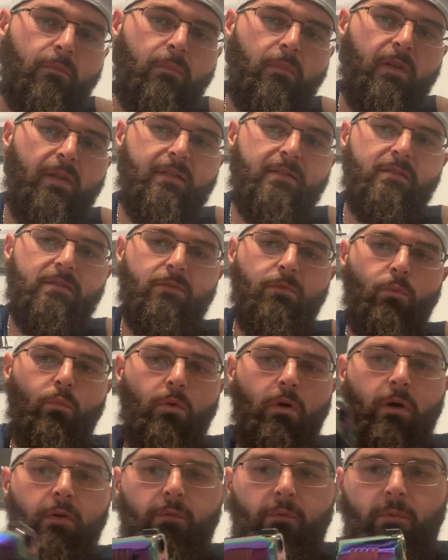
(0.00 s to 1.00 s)
this
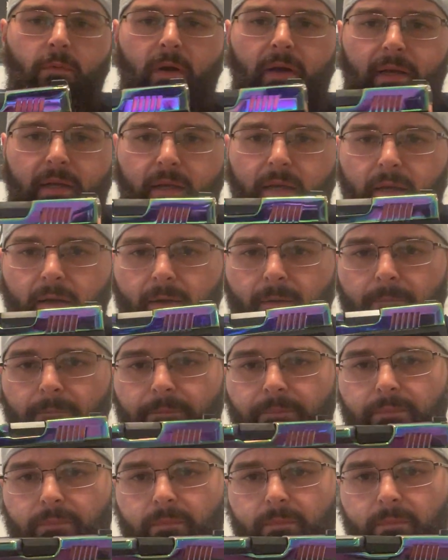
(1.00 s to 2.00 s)
one right here.
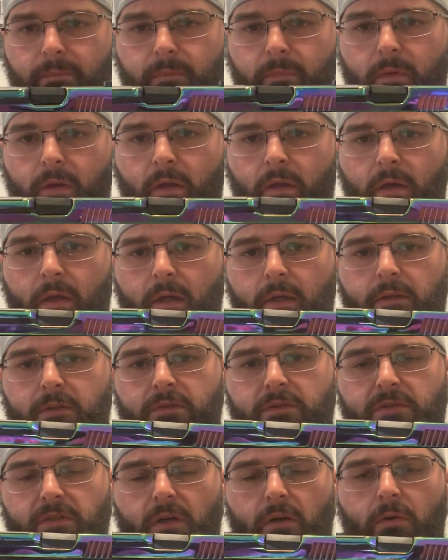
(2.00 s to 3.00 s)

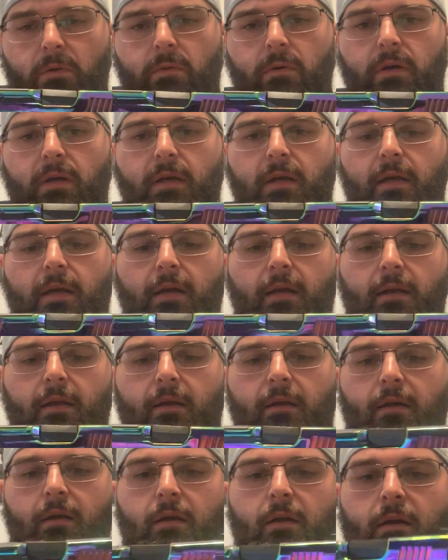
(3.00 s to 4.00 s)
So
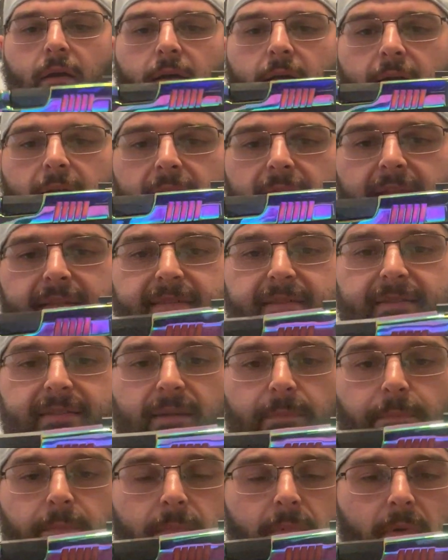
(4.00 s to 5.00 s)
this is
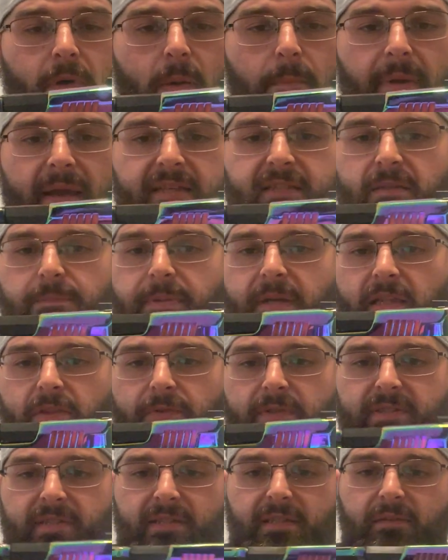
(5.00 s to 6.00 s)
a basic
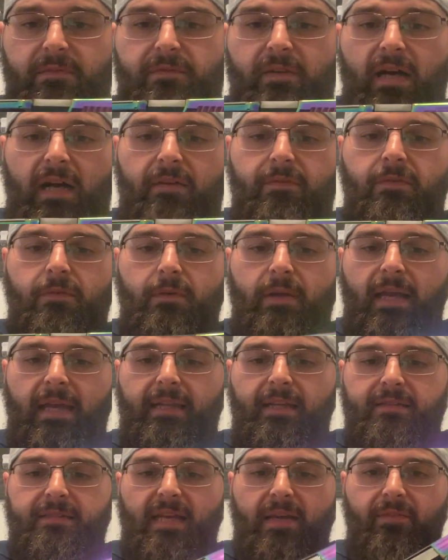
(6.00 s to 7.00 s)
P365. It
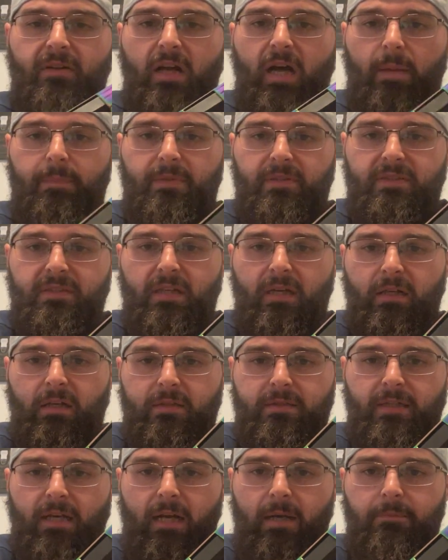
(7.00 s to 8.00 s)
does have an optics cut
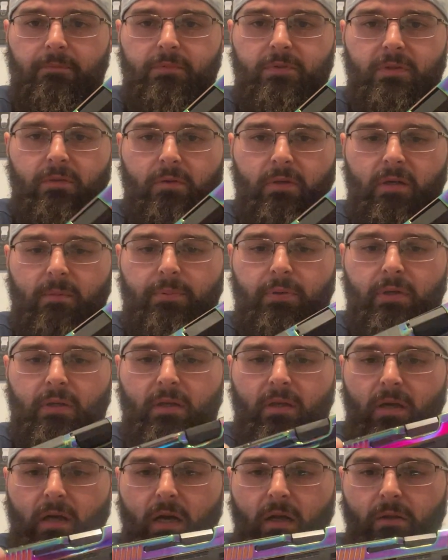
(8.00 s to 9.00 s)
on top, so we're going to put
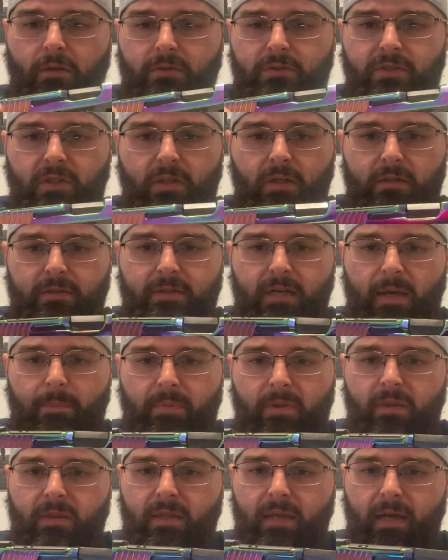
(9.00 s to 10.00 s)
a Hollow Sun on top
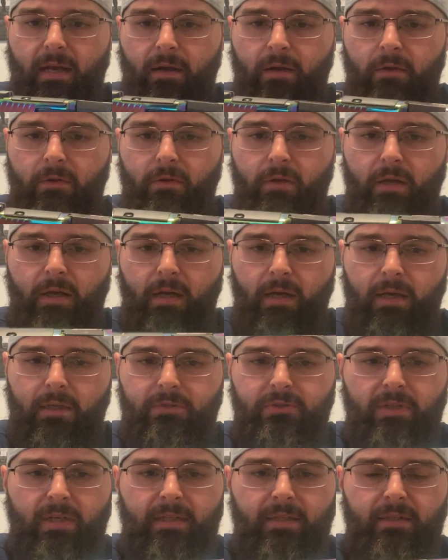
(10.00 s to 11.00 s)
of there,
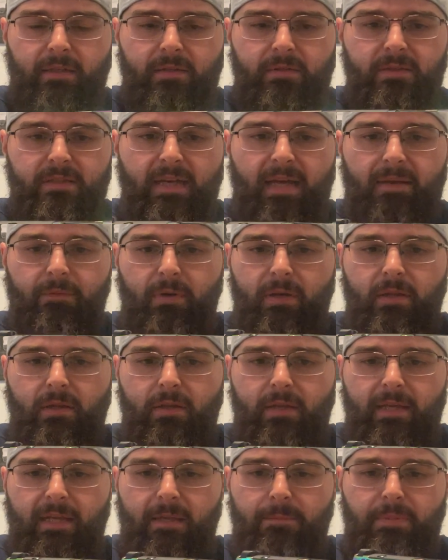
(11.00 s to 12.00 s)
trying to decide whether
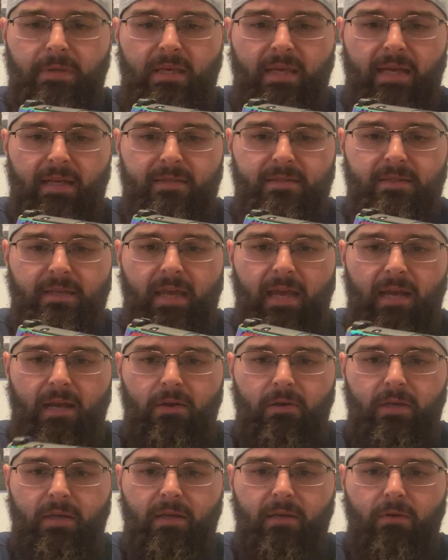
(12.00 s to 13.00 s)
the EPS
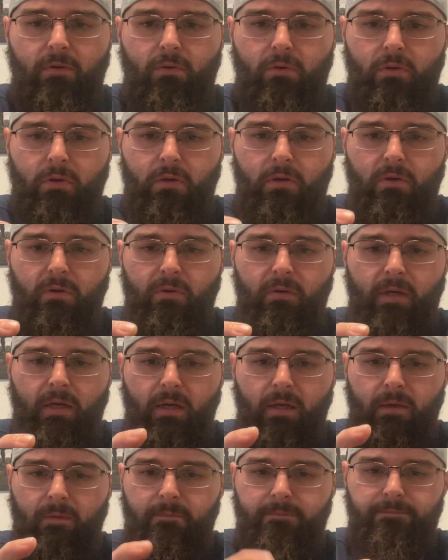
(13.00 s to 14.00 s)
carry
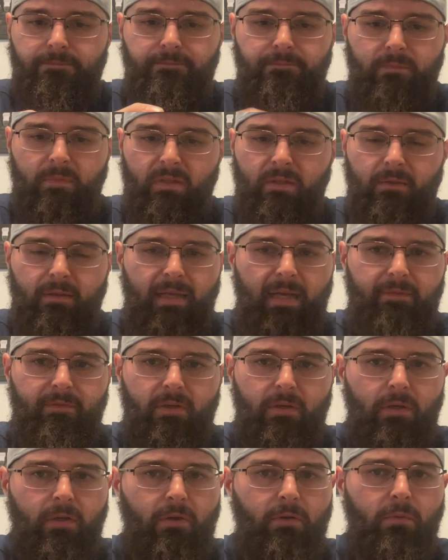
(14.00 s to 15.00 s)
or they have a
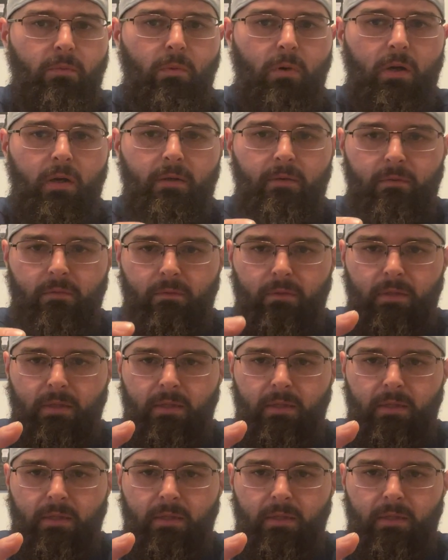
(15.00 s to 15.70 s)
new one,